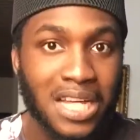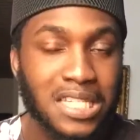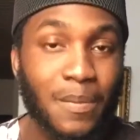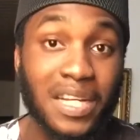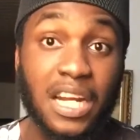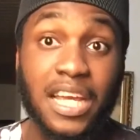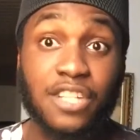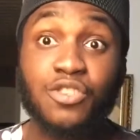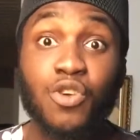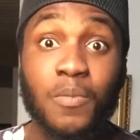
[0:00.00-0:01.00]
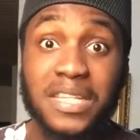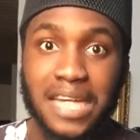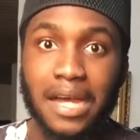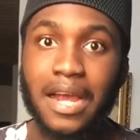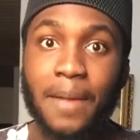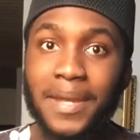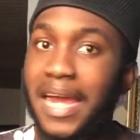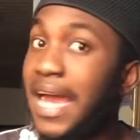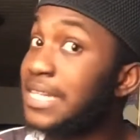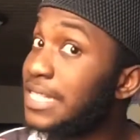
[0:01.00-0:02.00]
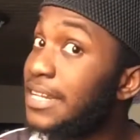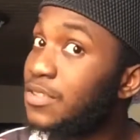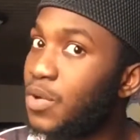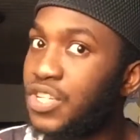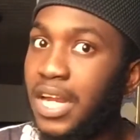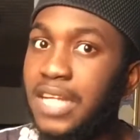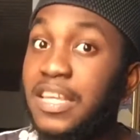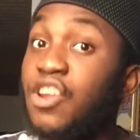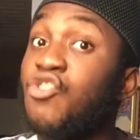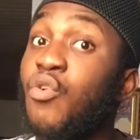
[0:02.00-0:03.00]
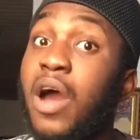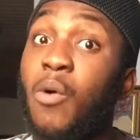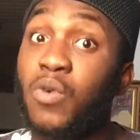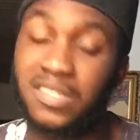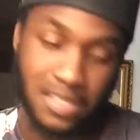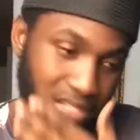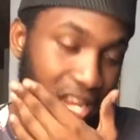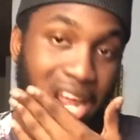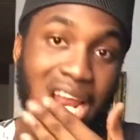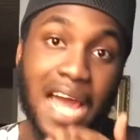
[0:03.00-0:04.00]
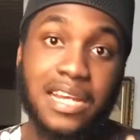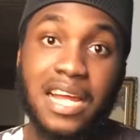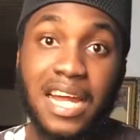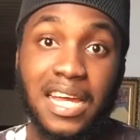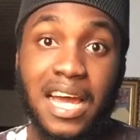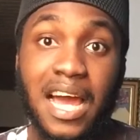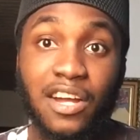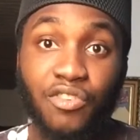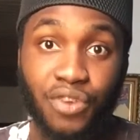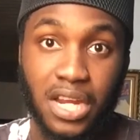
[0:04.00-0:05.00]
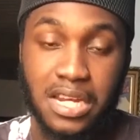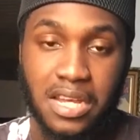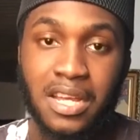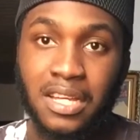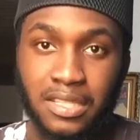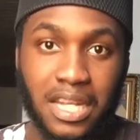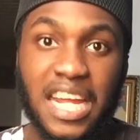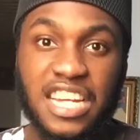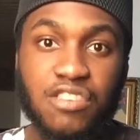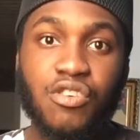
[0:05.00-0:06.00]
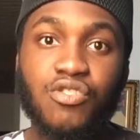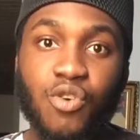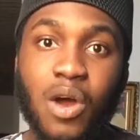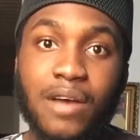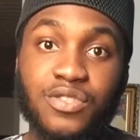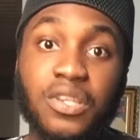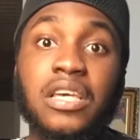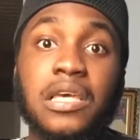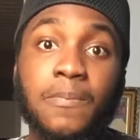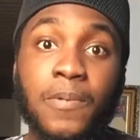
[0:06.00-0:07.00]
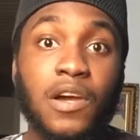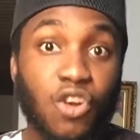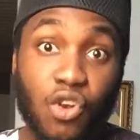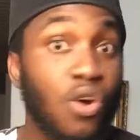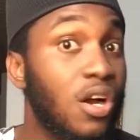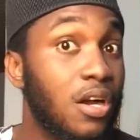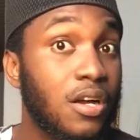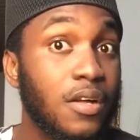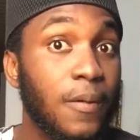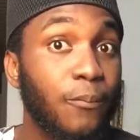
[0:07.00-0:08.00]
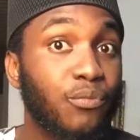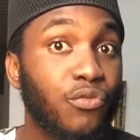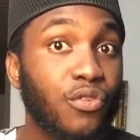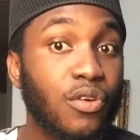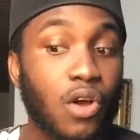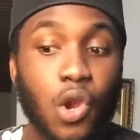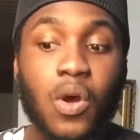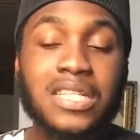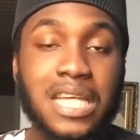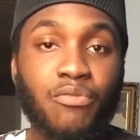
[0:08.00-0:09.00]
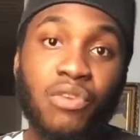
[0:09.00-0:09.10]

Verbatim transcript: last time I did a get to know me tag, I mean, I answered this question and I said no, I wasn't, and I, I and I agreed that I did not know how to keep along a long-term